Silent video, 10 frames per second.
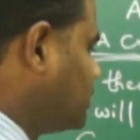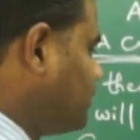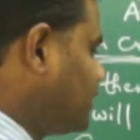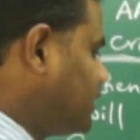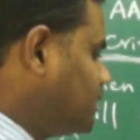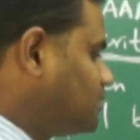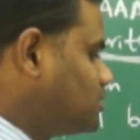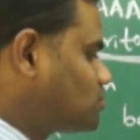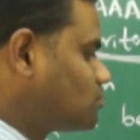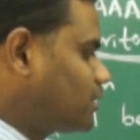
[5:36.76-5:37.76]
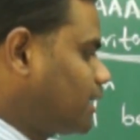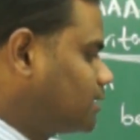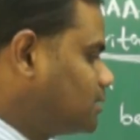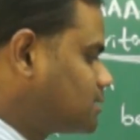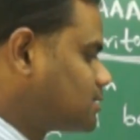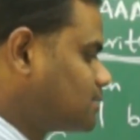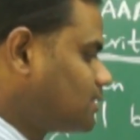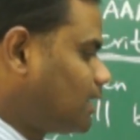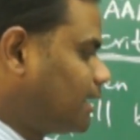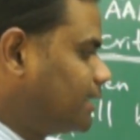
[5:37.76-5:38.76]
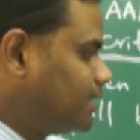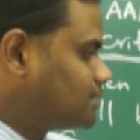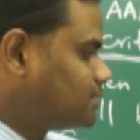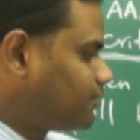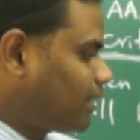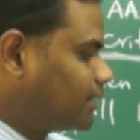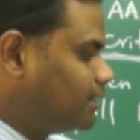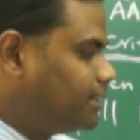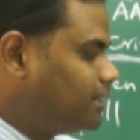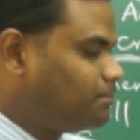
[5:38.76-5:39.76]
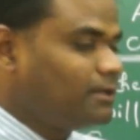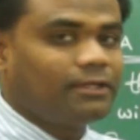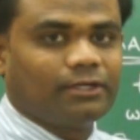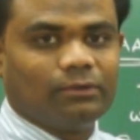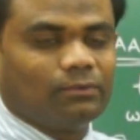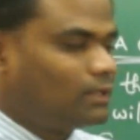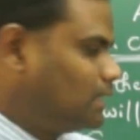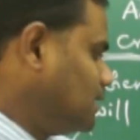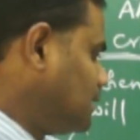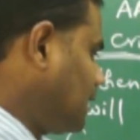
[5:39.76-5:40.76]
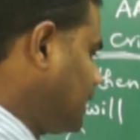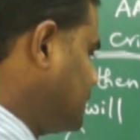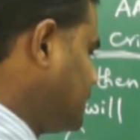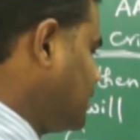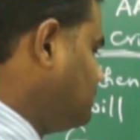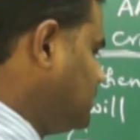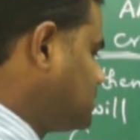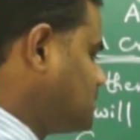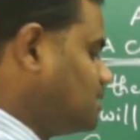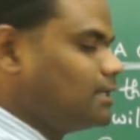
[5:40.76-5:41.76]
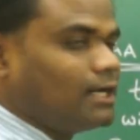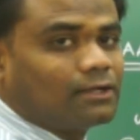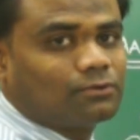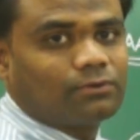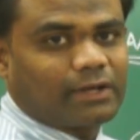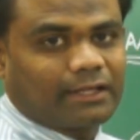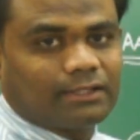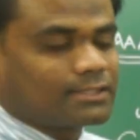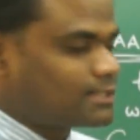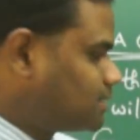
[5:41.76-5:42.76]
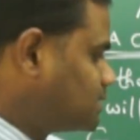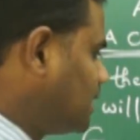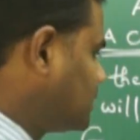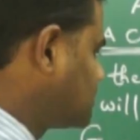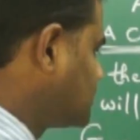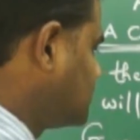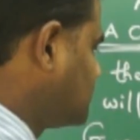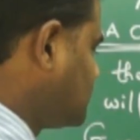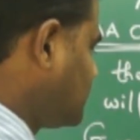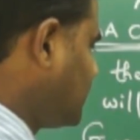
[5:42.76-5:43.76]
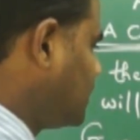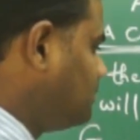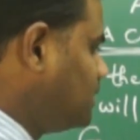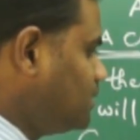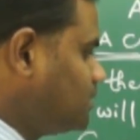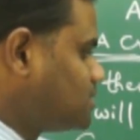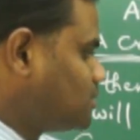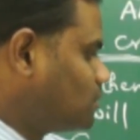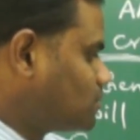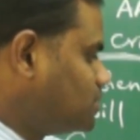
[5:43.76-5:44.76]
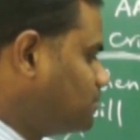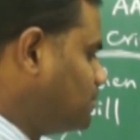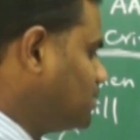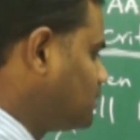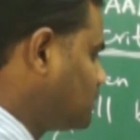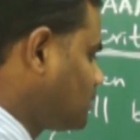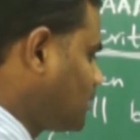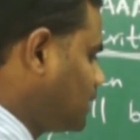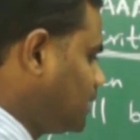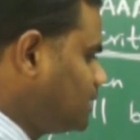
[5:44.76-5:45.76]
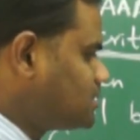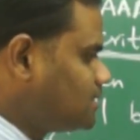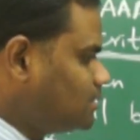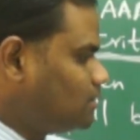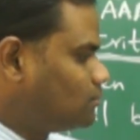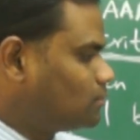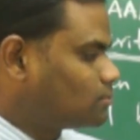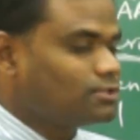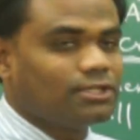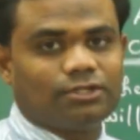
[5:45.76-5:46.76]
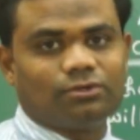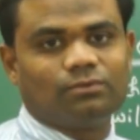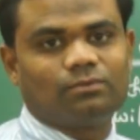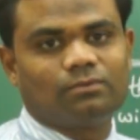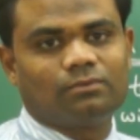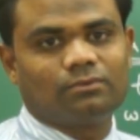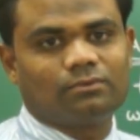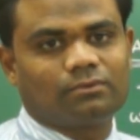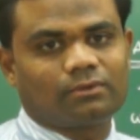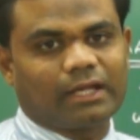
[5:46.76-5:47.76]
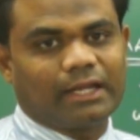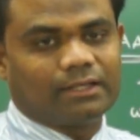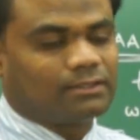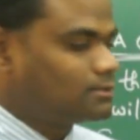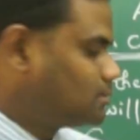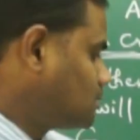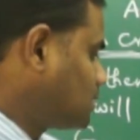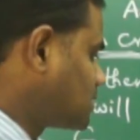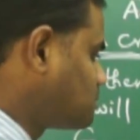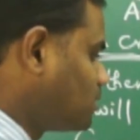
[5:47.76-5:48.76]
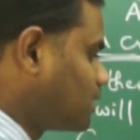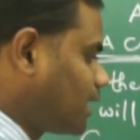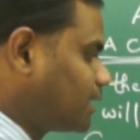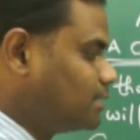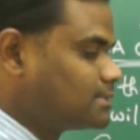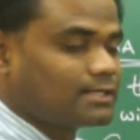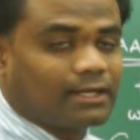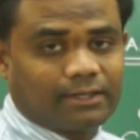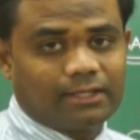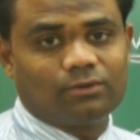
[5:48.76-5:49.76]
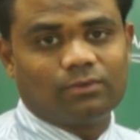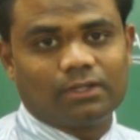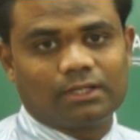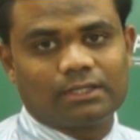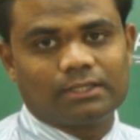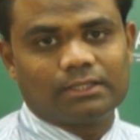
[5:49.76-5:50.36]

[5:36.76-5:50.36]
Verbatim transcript: if I take these two triangles, I get triangle D P Q and A B C are two triangles such that A B is equal to D P and A C equal to D Q and corresponding angles are equal.